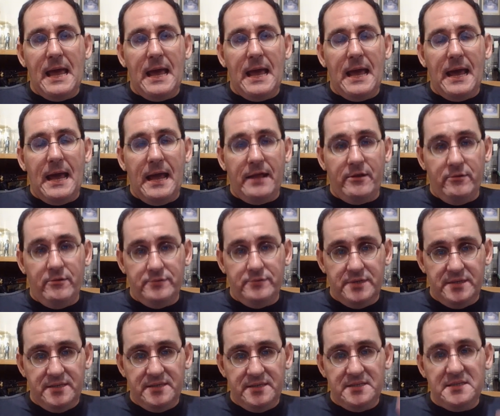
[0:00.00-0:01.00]
And you
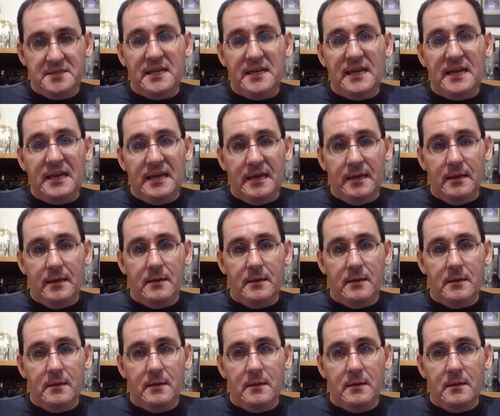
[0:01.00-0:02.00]
see
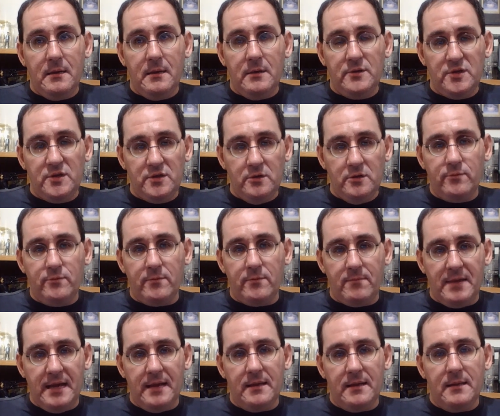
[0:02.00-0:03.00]

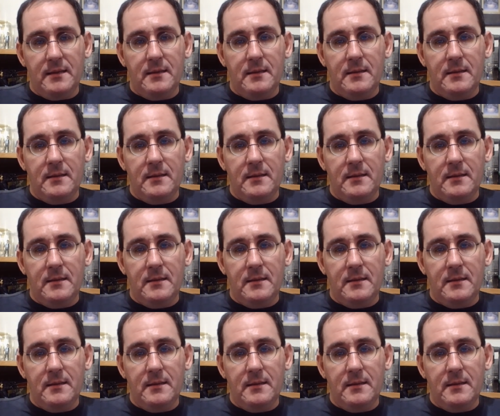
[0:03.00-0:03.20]
Superman,